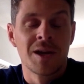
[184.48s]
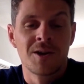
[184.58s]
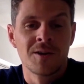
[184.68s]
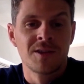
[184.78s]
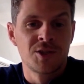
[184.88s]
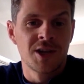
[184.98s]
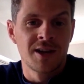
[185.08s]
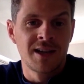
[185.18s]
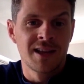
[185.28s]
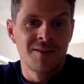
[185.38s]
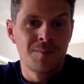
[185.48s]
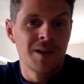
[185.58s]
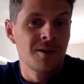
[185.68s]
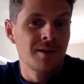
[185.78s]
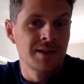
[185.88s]
been on, the journey they've
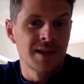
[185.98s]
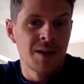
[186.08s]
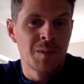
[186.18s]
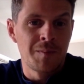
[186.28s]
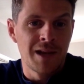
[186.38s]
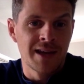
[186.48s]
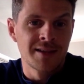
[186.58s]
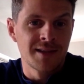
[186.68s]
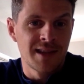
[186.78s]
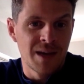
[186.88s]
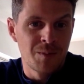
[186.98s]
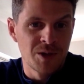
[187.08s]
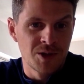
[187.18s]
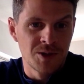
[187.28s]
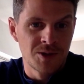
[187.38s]
been on, the type of players that they
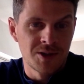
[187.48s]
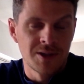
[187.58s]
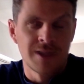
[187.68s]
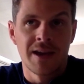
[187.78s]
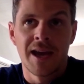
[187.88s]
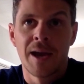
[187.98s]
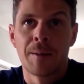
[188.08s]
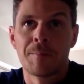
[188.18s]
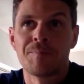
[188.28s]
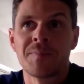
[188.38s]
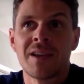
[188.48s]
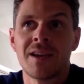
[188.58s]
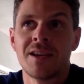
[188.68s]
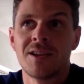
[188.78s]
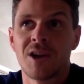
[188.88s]
produce.
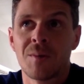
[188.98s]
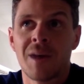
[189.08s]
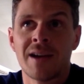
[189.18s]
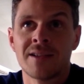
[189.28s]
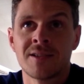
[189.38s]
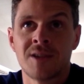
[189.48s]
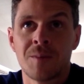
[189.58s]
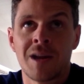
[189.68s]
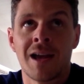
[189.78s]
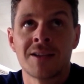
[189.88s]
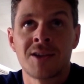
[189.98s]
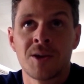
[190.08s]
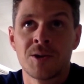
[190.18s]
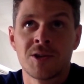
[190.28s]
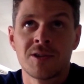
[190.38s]
Martin's a top class
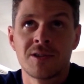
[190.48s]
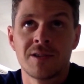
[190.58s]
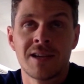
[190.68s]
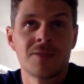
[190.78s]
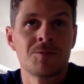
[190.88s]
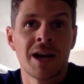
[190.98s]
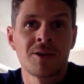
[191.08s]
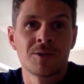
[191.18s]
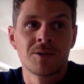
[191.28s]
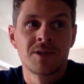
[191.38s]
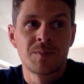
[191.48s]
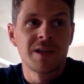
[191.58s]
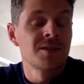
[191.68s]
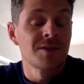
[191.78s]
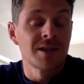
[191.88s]
coach, and his record
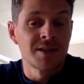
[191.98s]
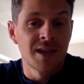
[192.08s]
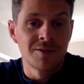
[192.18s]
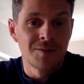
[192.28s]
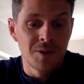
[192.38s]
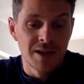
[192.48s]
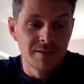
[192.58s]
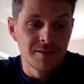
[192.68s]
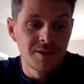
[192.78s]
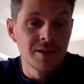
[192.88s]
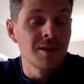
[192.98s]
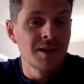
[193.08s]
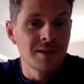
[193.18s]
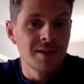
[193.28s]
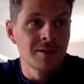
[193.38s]
speaks for itself when you look
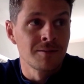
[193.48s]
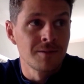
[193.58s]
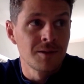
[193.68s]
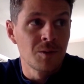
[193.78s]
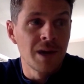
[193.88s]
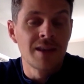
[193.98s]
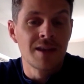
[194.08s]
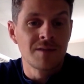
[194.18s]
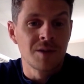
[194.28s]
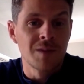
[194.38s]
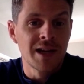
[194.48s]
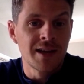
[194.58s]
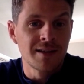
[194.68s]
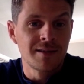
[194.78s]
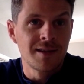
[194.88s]
at the way they've
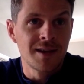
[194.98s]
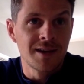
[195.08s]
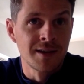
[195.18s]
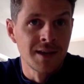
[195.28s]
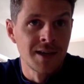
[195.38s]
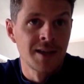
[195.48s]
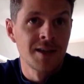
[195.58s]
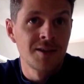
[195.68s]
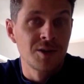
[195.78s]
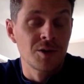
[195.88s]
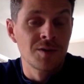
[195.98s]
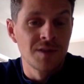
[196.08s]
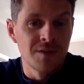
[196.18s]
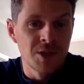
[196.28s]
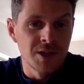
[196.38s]
dominated the North
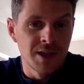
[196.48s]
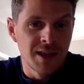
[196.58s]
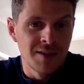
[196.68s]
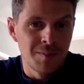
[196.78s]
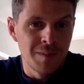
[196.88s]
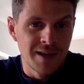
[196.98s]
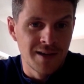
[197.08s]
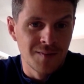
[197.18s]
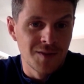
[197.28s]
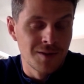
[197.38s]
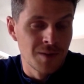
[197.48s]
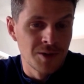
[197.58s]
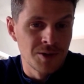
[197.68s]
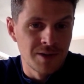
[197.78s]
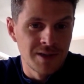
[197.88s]
Division that they've played in for the
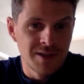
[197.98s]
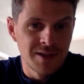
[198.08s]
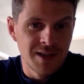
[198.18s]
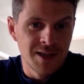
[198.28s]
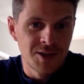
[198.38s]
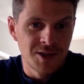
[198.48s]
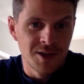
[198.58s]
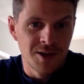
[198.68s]
most recent years.